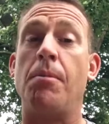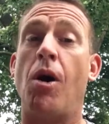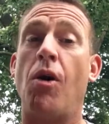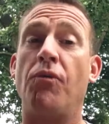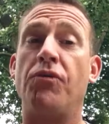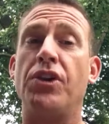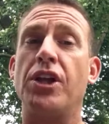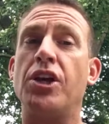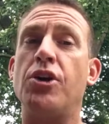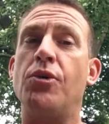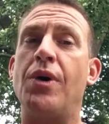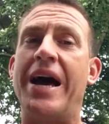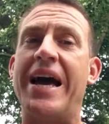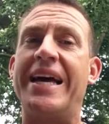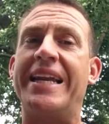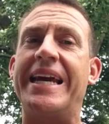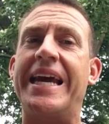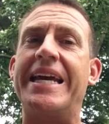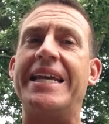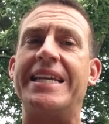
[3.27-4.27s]
Hopefully you
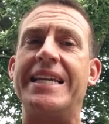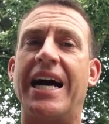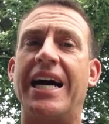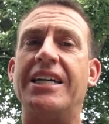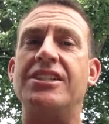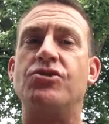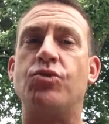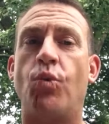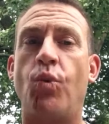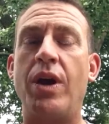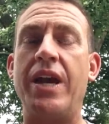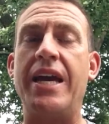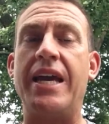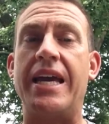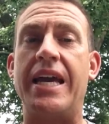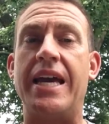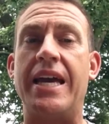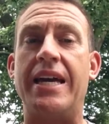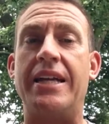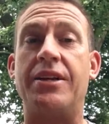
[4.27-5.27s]
had a nice
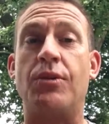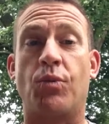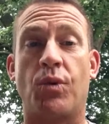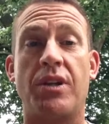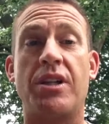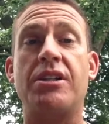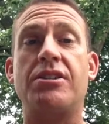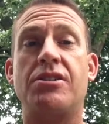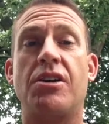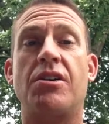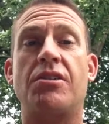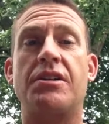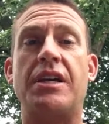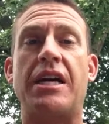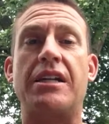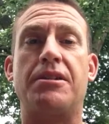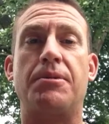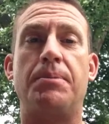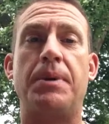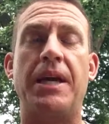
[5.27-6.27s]
weekend. It really turned
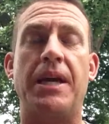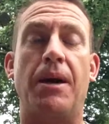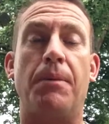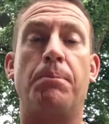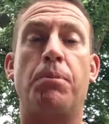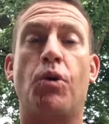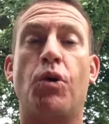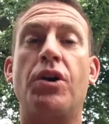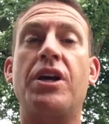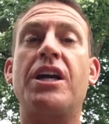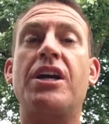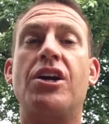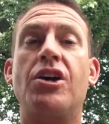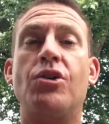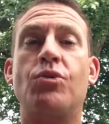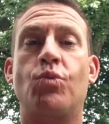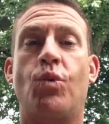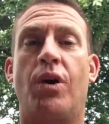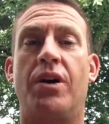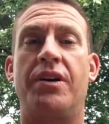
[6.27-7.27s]
out to be a pretty
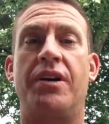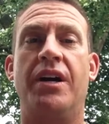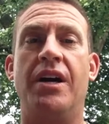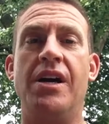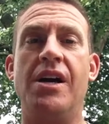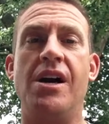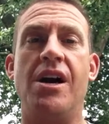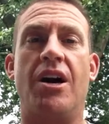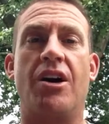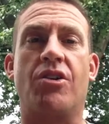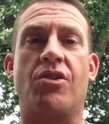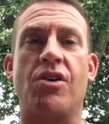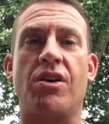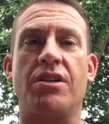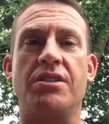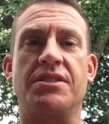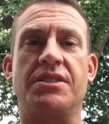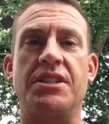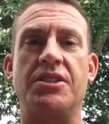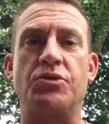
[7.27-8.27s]
good one
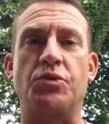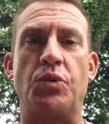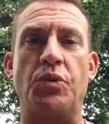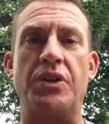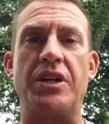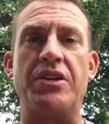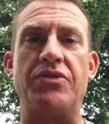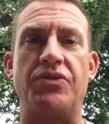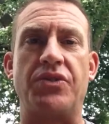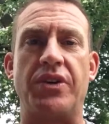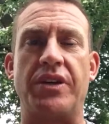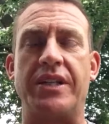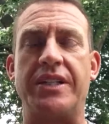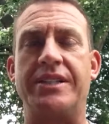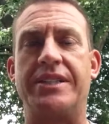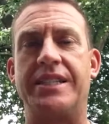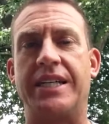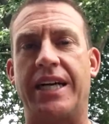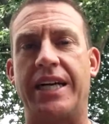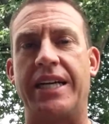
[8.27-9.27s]
across central and eastern
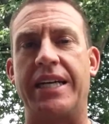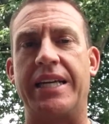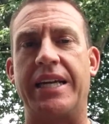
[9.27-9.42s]
Kentucky.